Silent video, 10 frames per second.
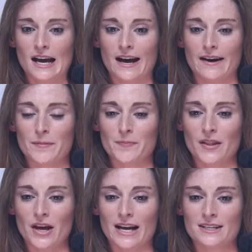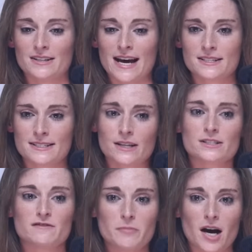And that
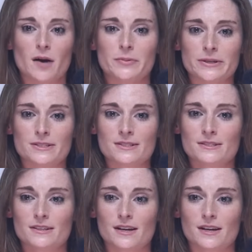sense of purpose